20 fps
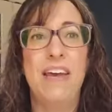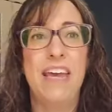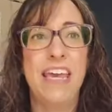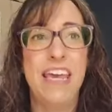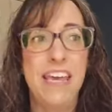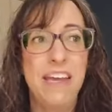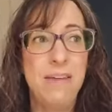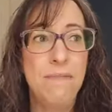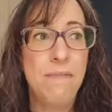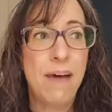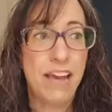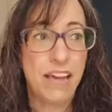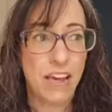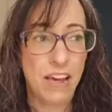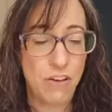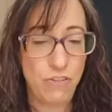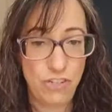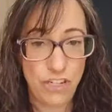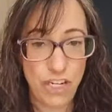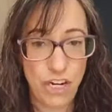in my
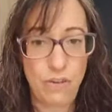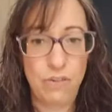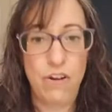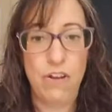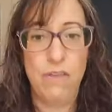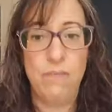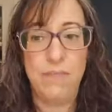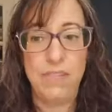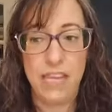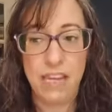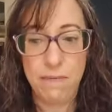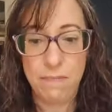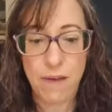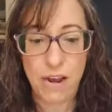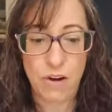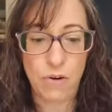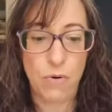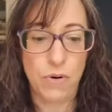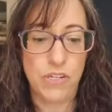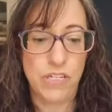coaching groups, in
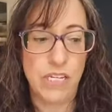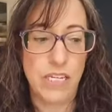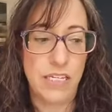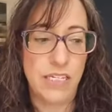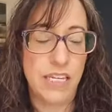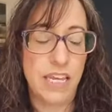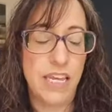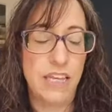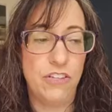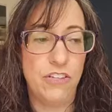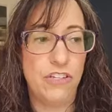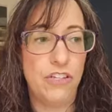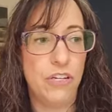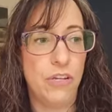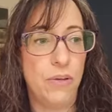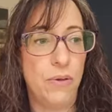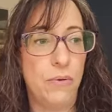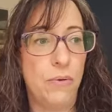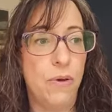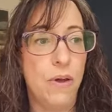my courses, is
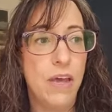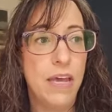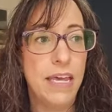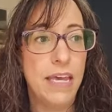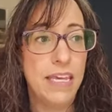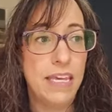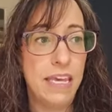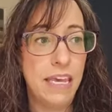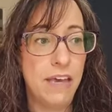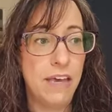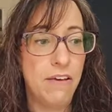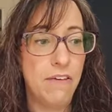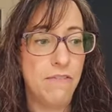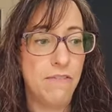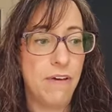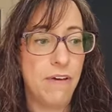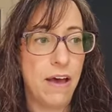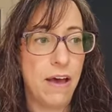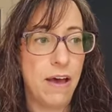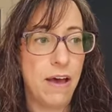to
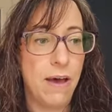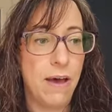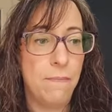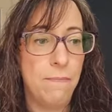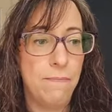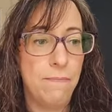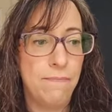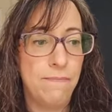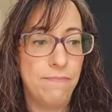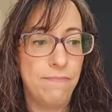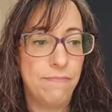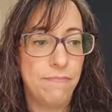give, um,